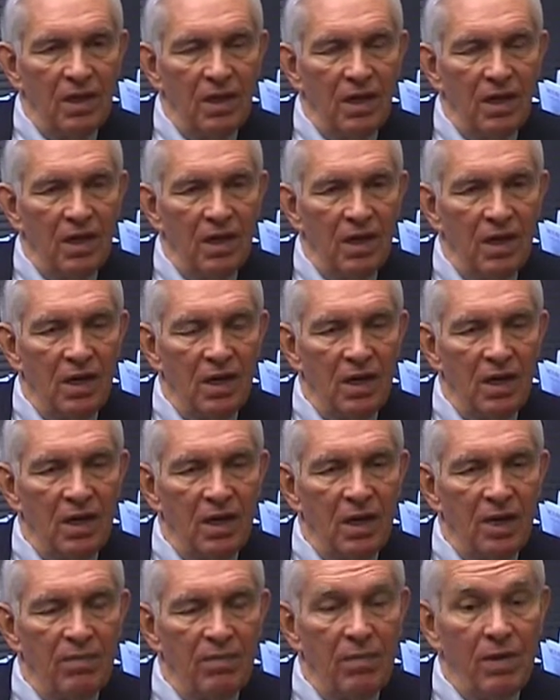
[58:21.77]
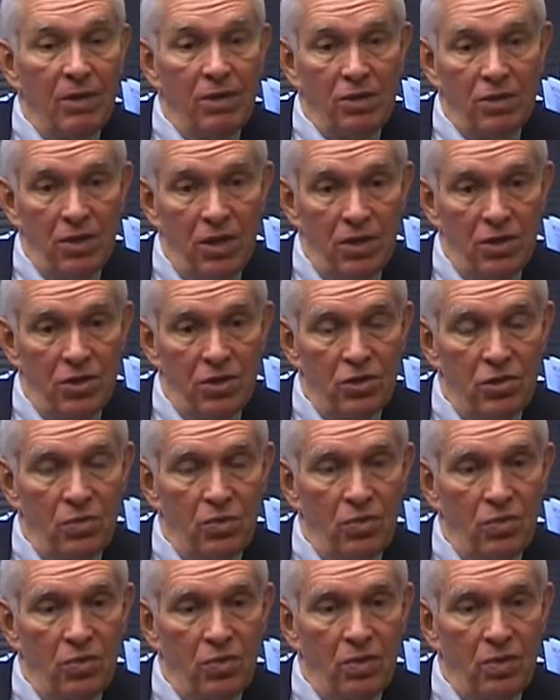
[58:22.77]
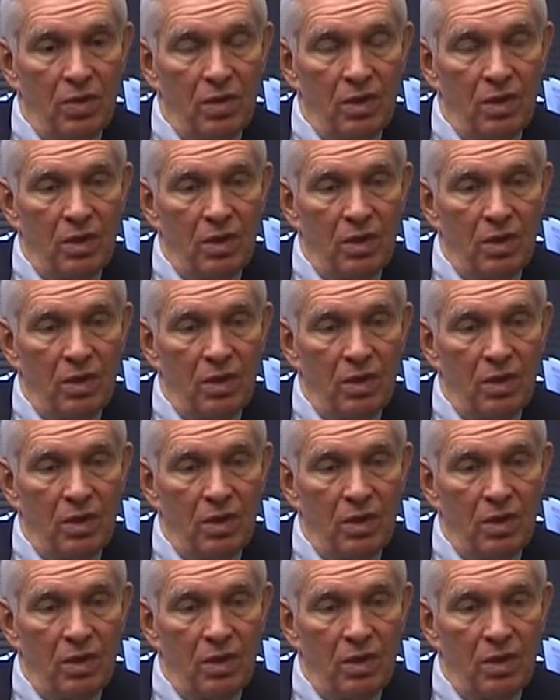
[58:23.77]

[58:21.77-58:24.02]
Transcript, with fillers: I've been Sunday school